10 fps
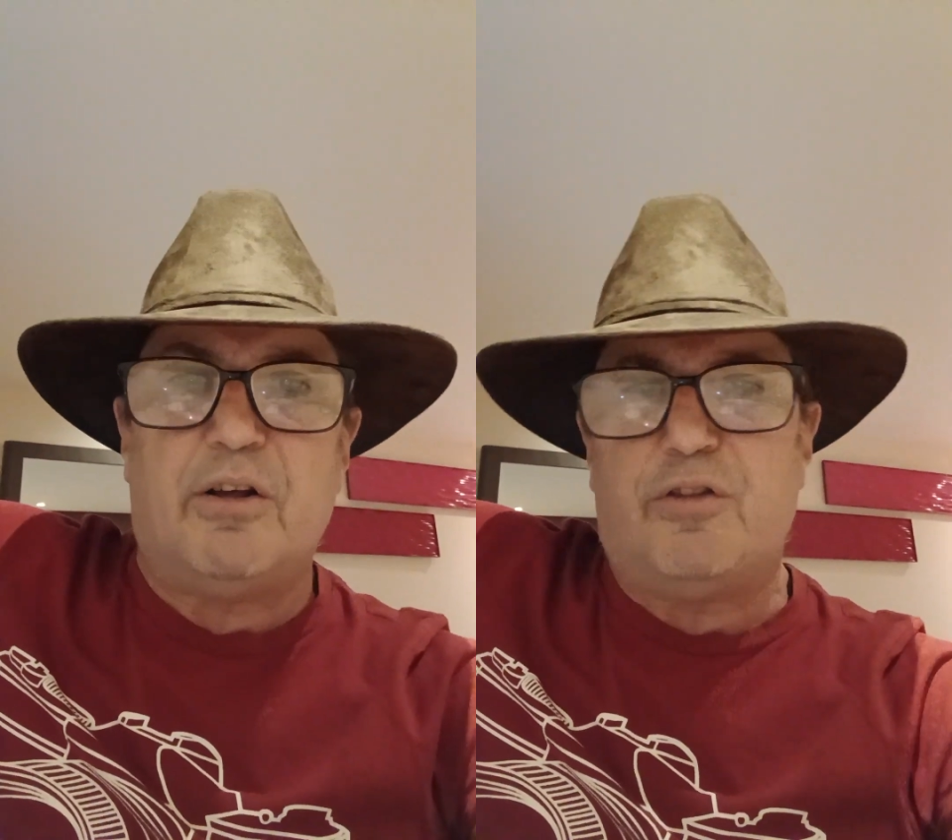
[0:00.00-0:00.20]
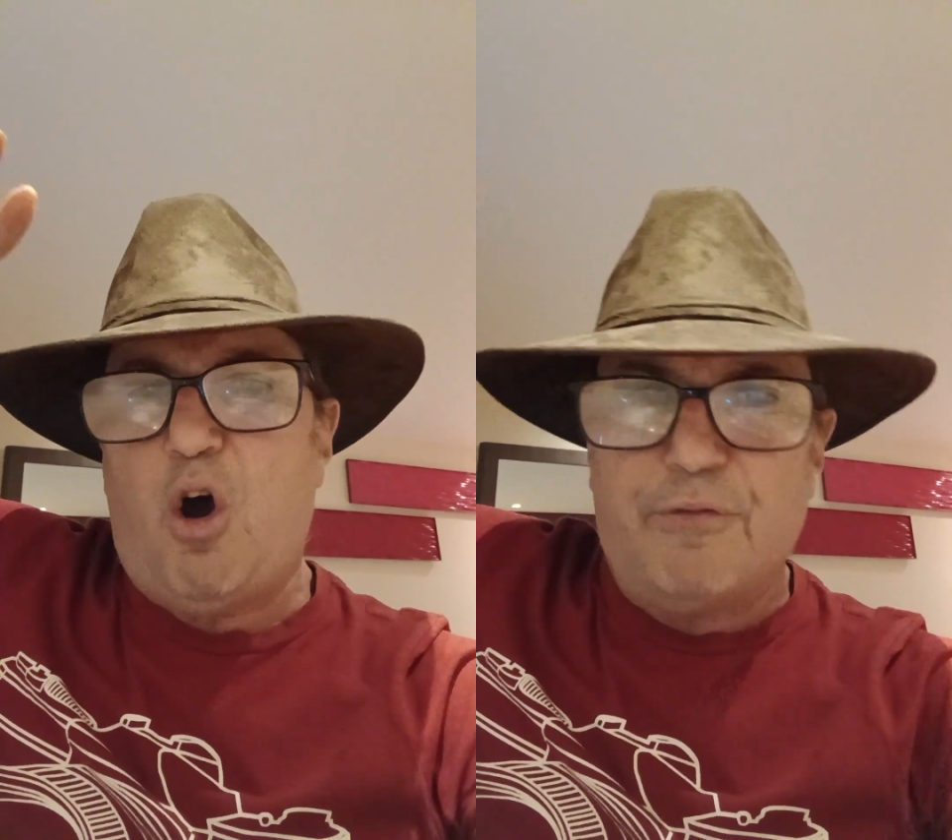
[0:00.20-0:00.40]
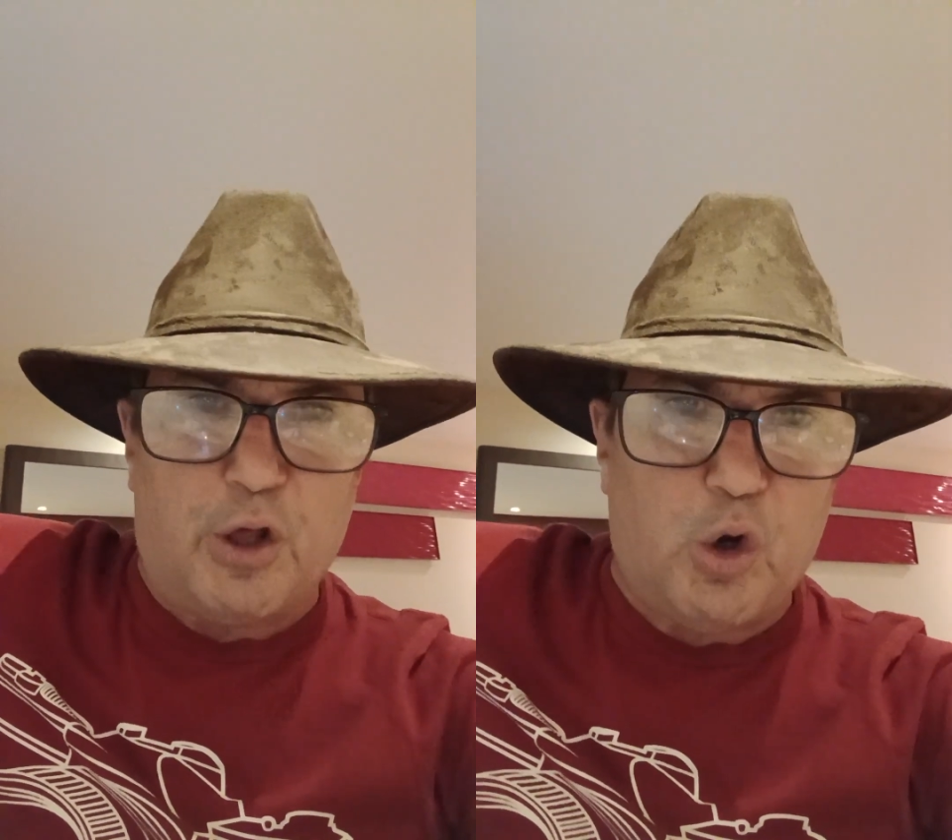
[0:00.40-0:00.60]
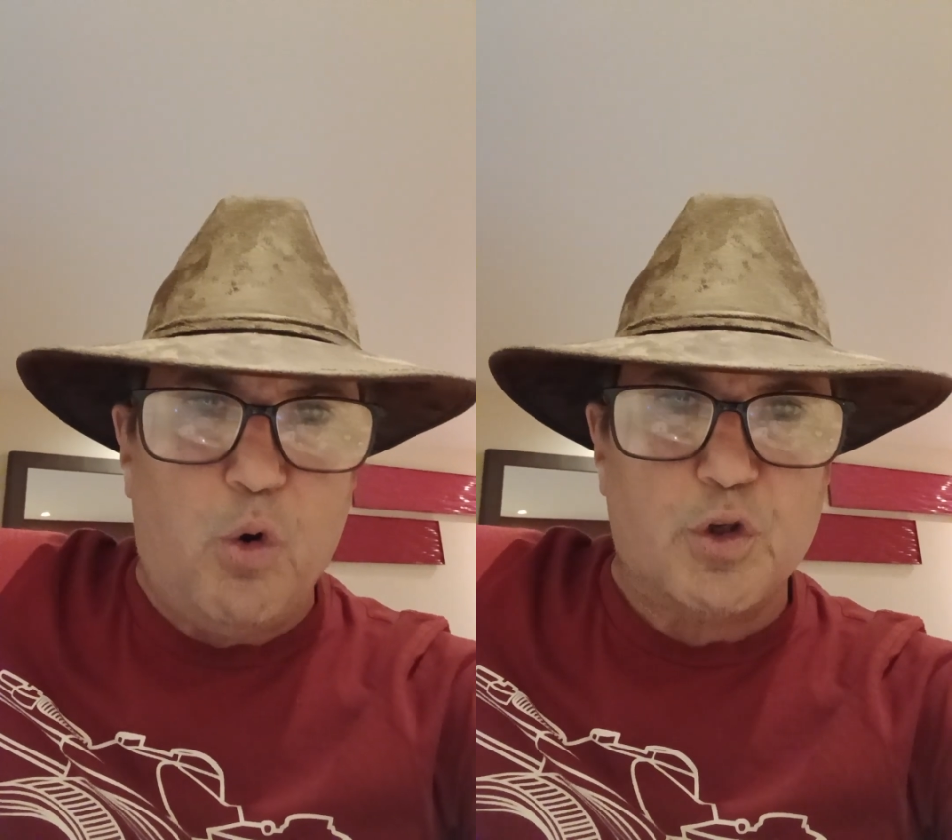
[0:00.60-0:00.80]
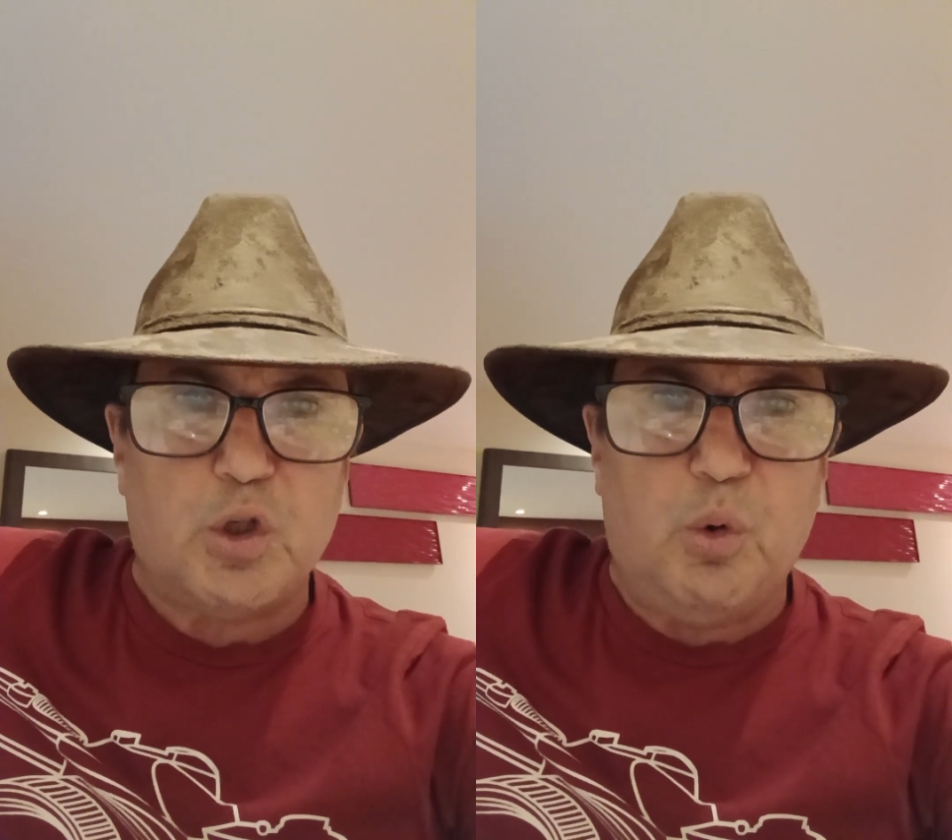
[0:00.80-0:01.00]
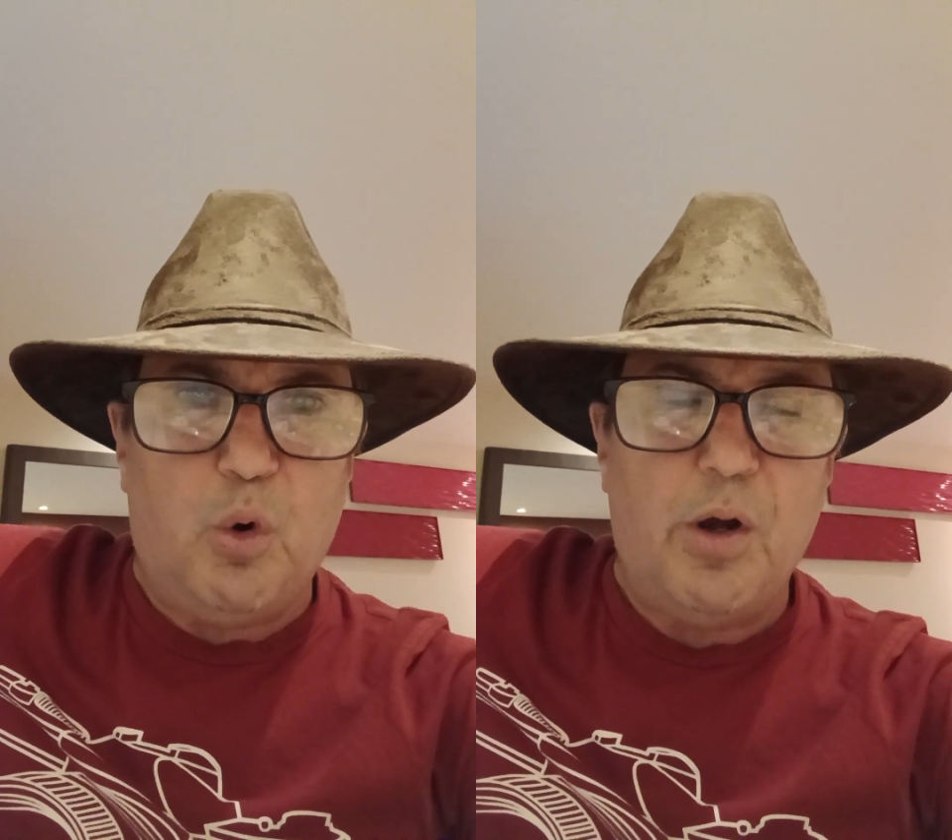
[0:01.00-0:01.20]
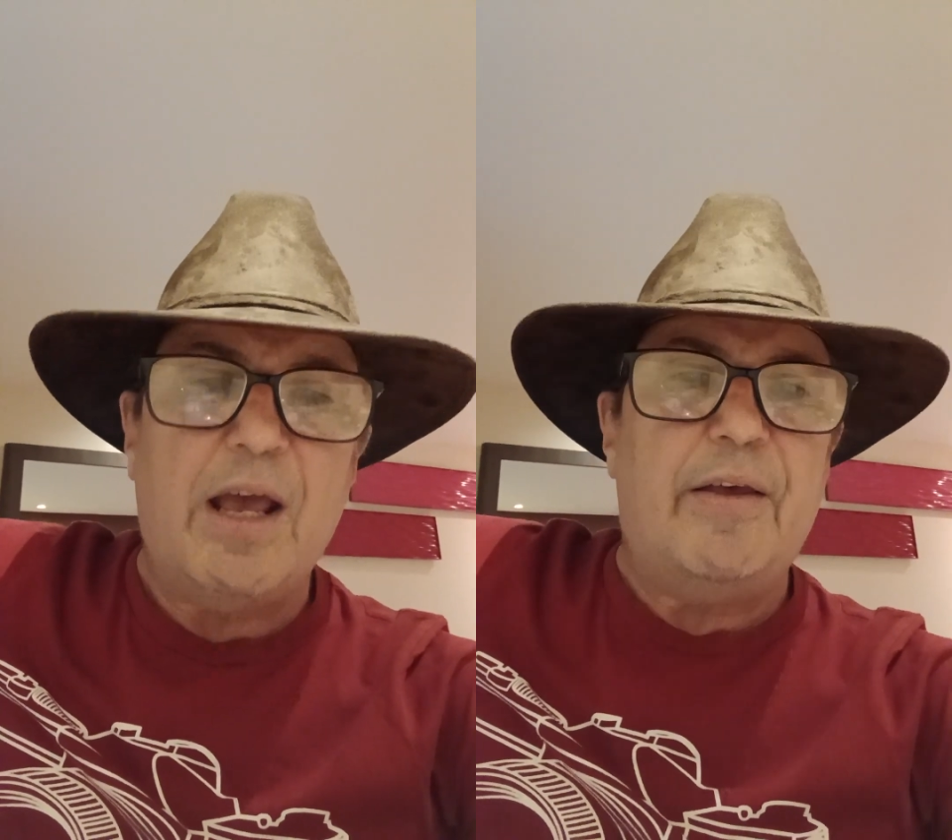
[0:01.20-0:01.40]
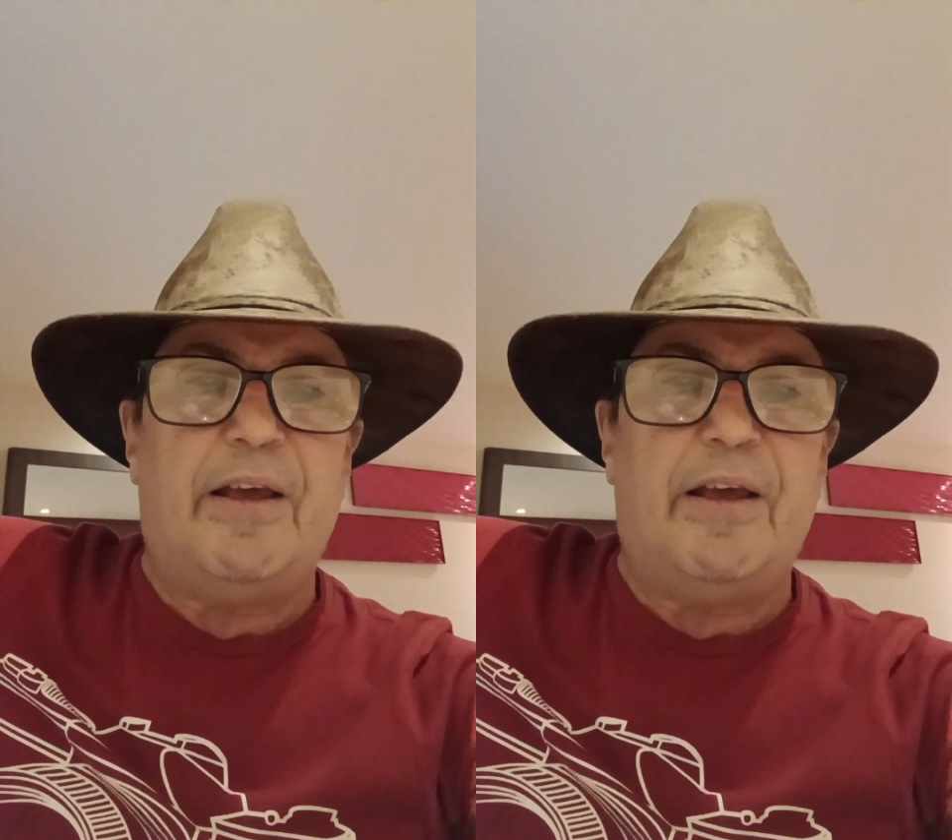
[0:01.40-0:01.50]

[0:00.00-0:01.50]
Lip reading: of the courts of law.